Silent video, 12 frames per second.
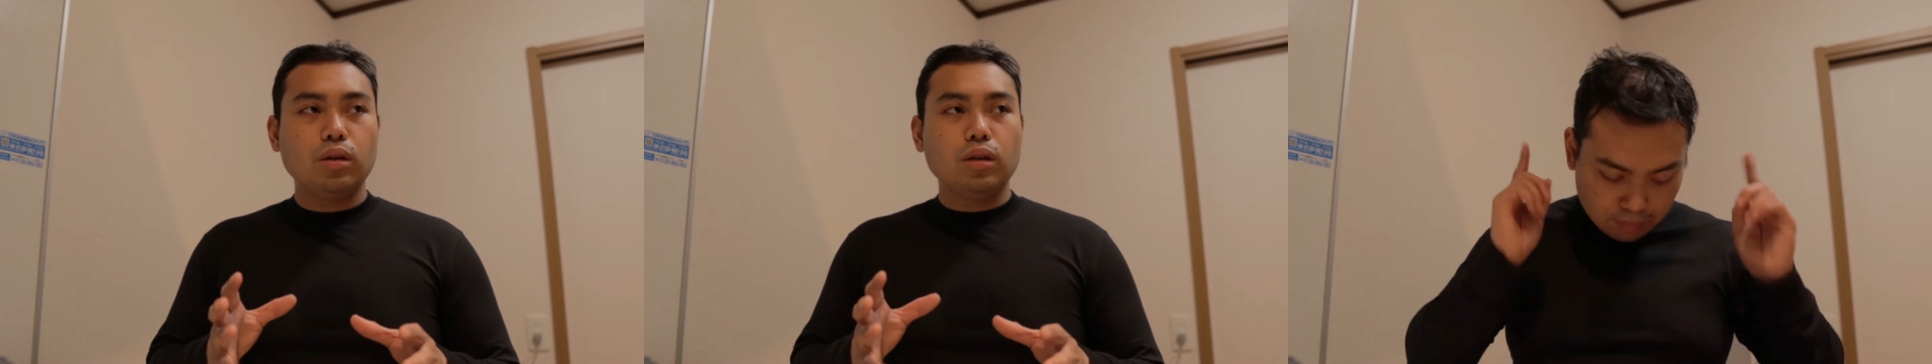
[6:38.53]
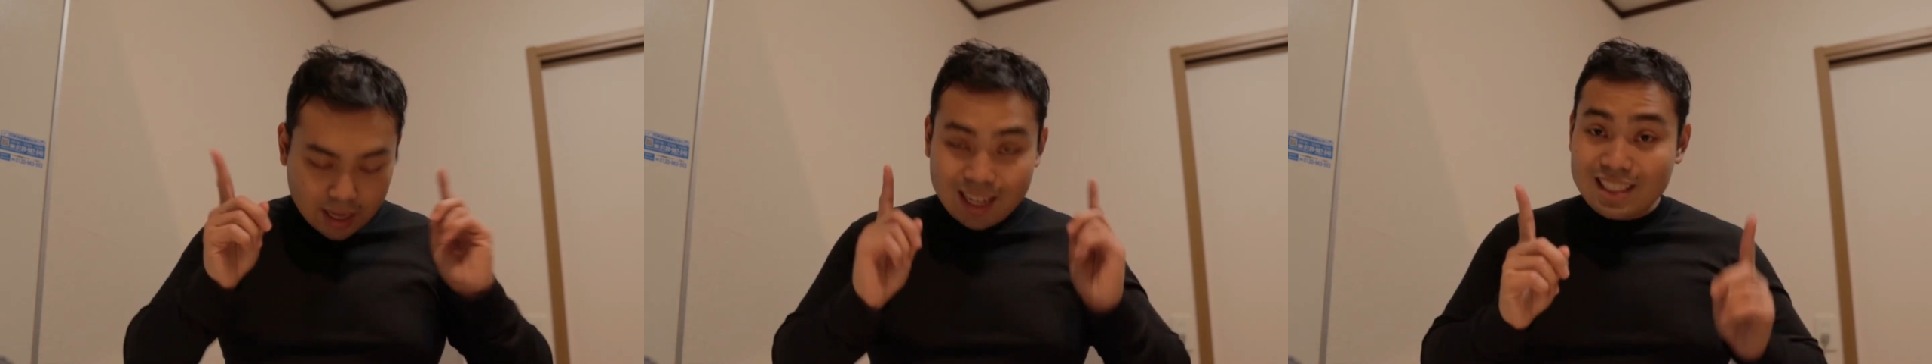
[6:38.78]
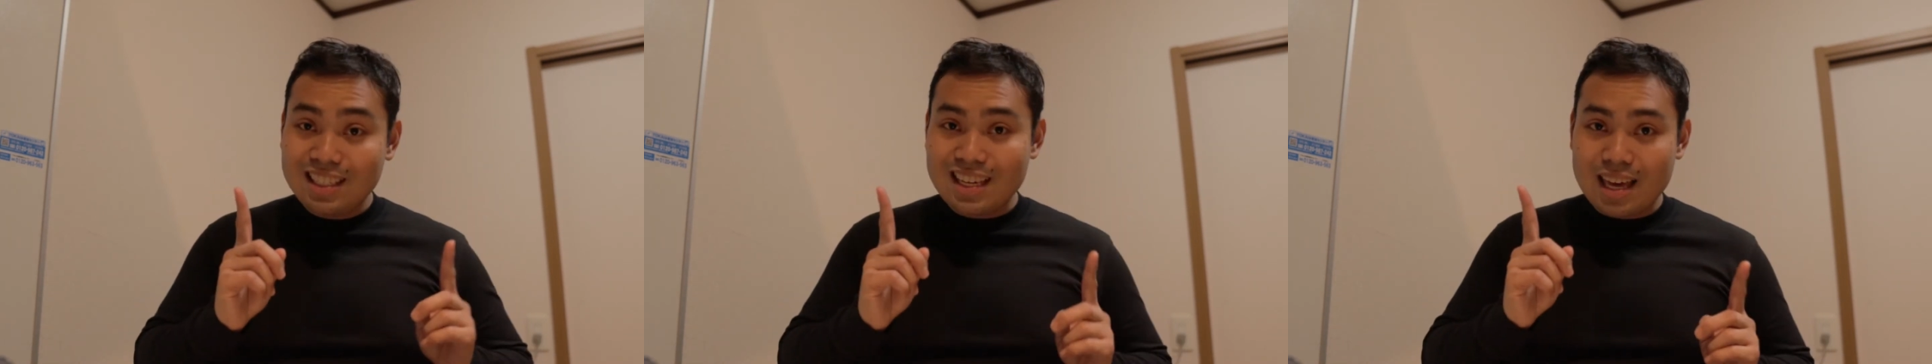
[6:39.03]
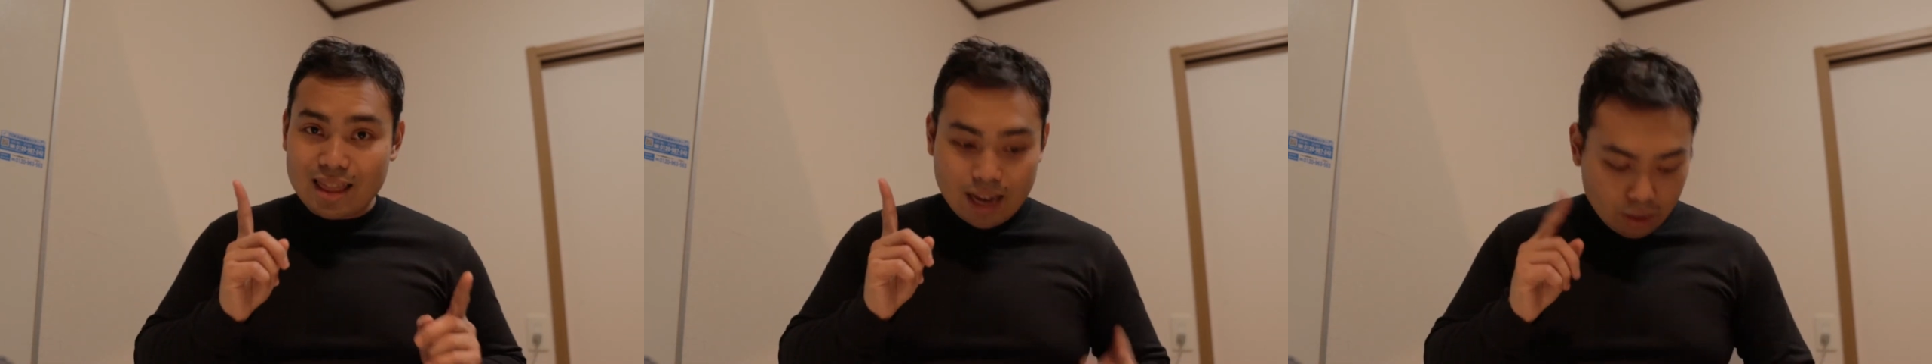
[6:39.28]
But I didn't
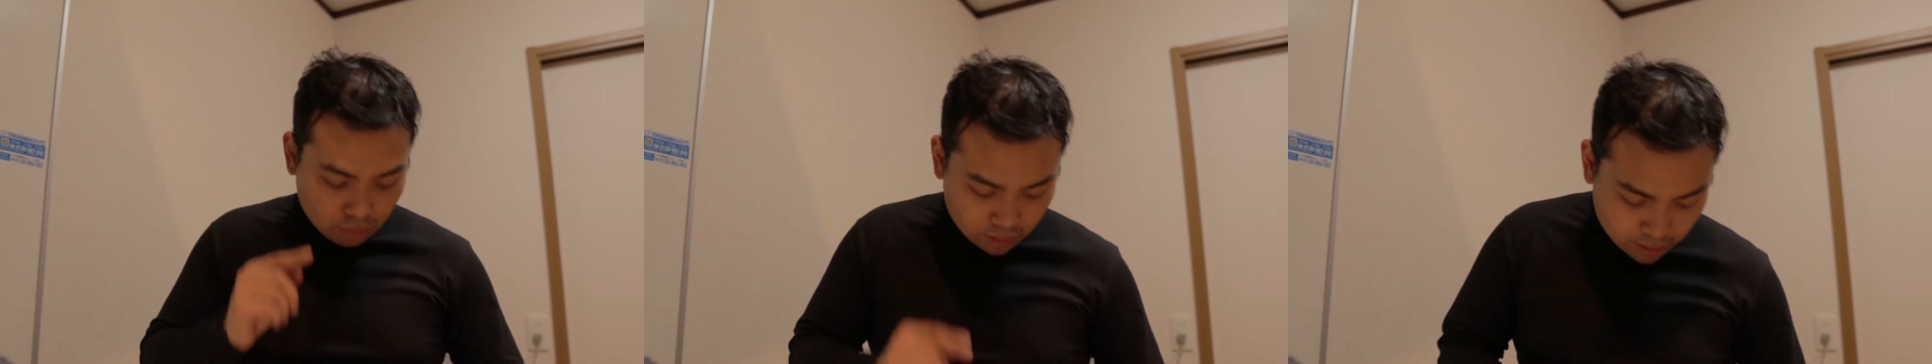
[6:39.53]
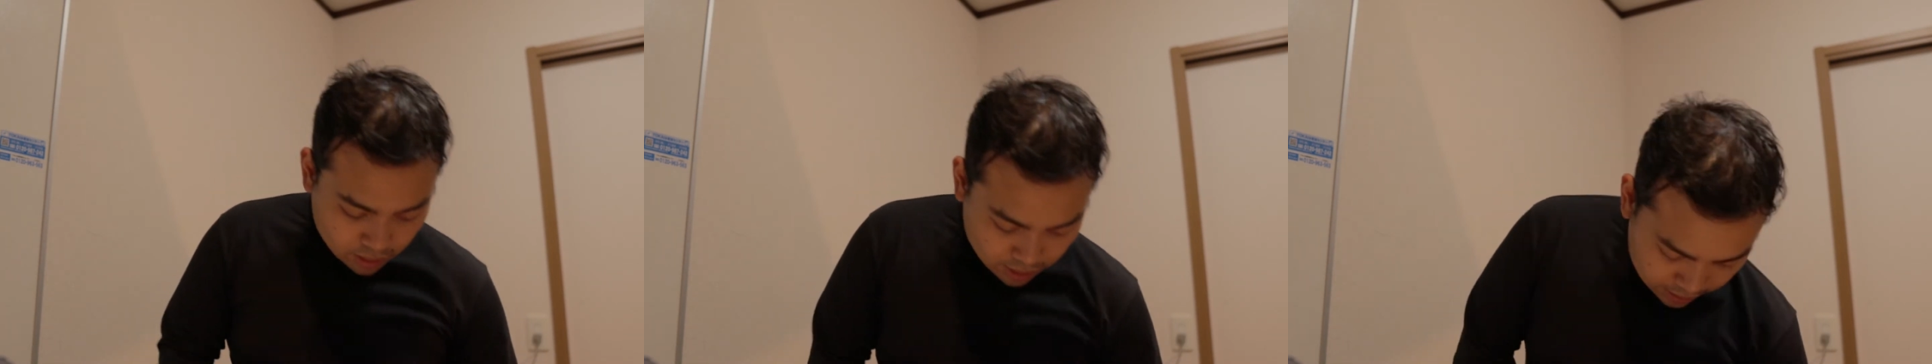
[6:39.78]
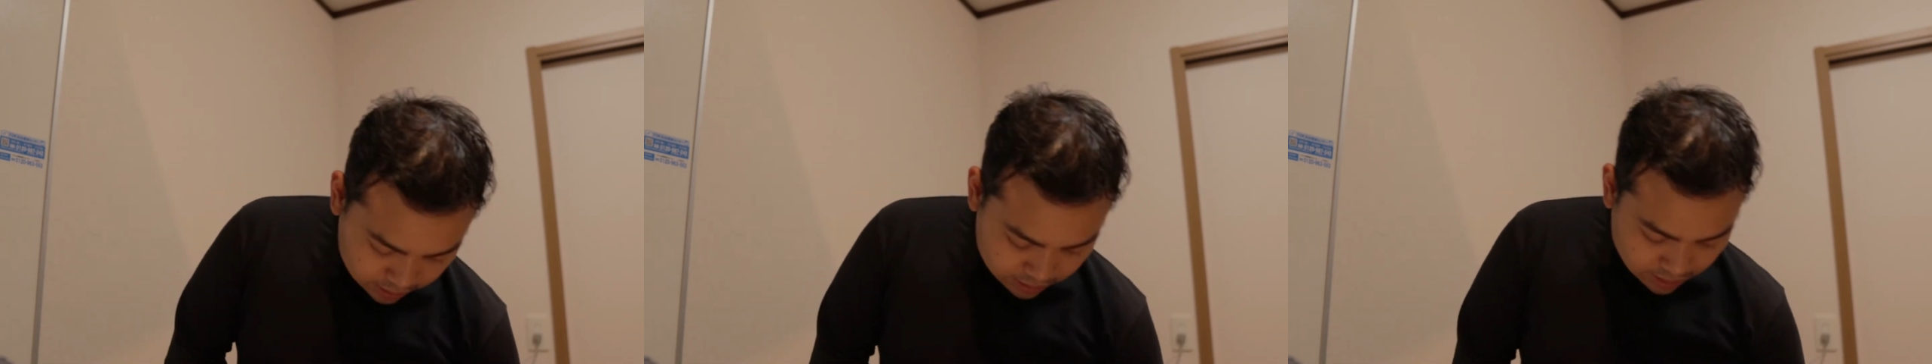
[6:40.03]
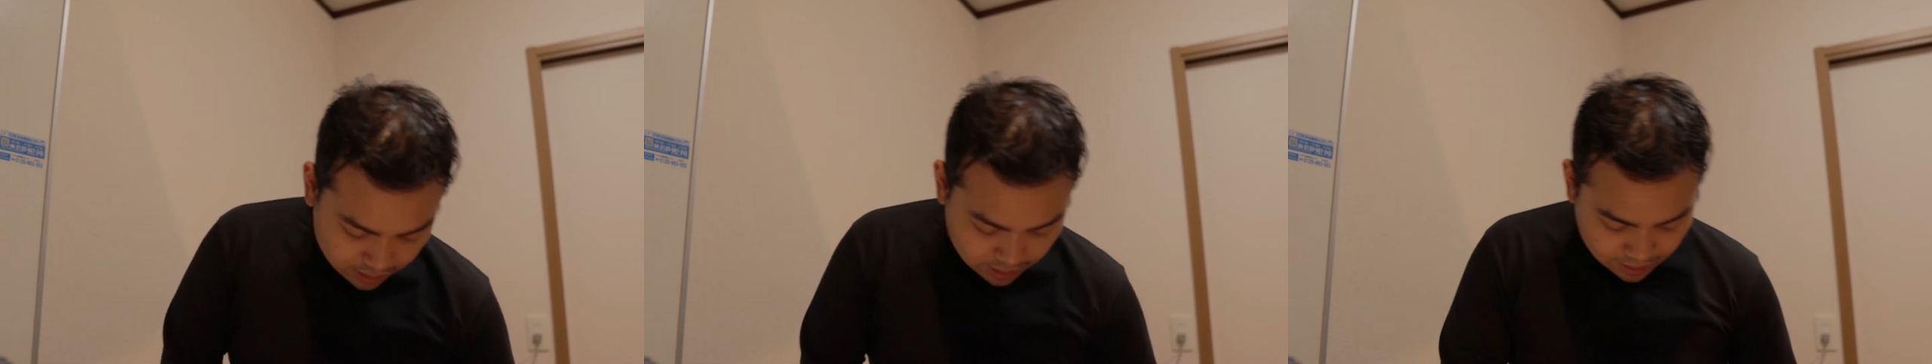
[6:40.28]
get that one.
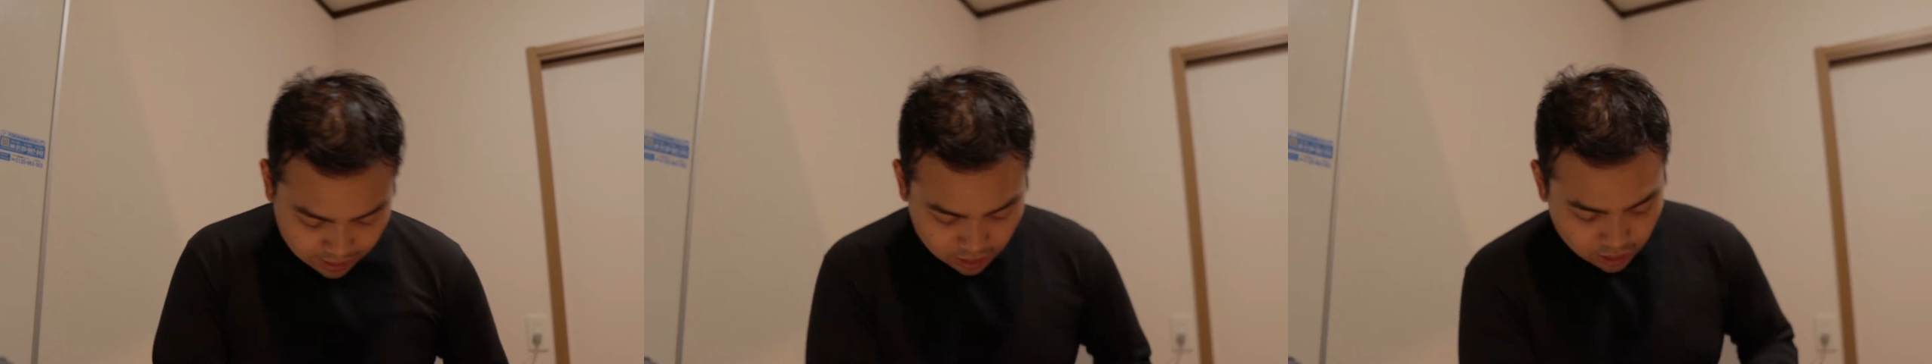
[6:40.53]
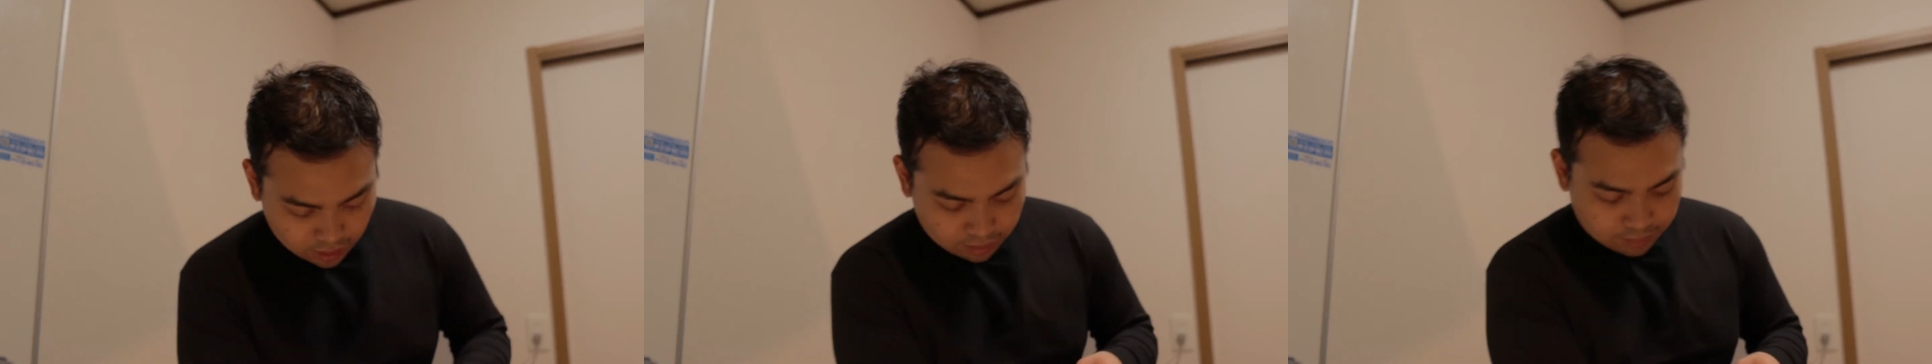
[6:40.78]
Instead, I got